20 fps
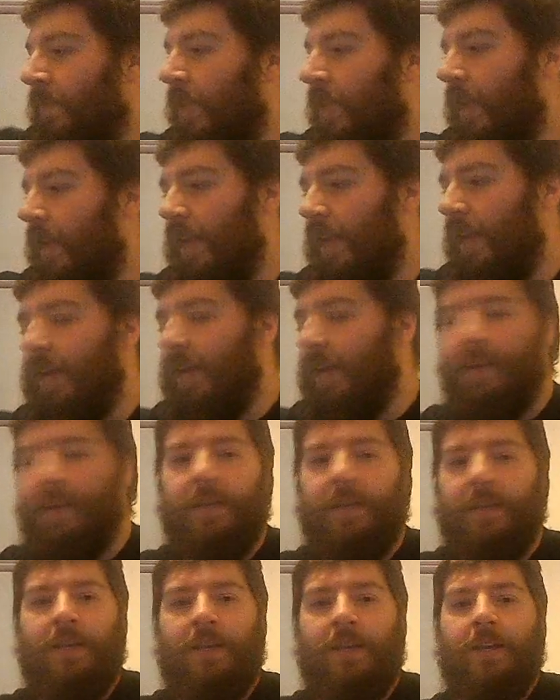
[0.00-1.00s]
And
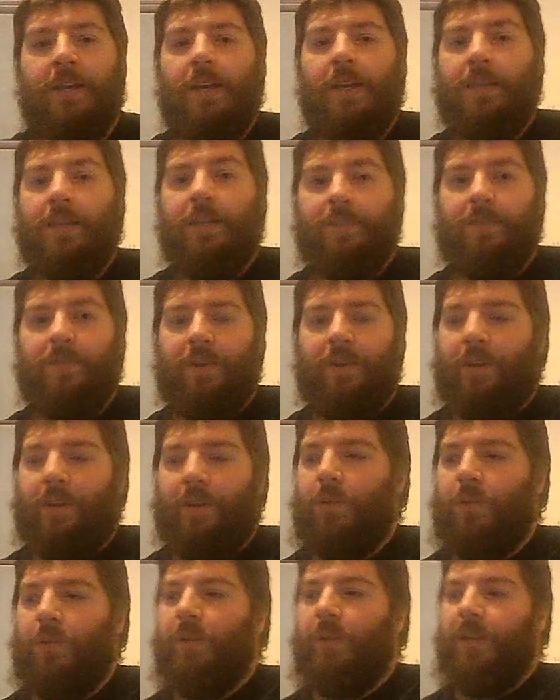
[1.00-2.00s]
it is very
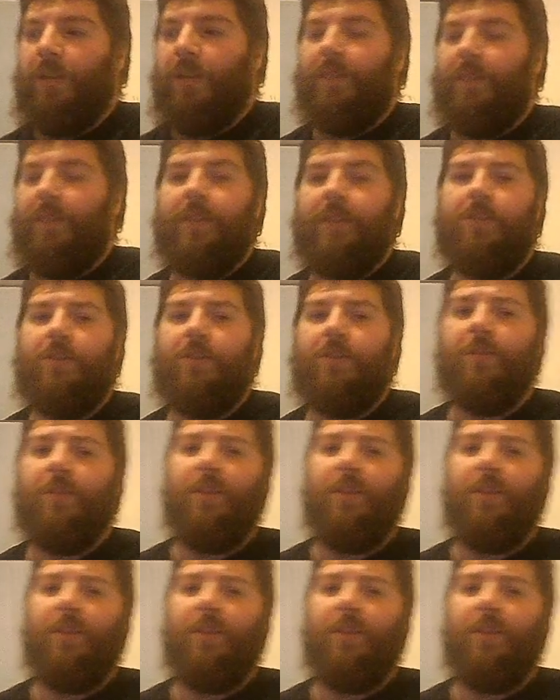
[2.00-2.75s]
cool, and I've actually been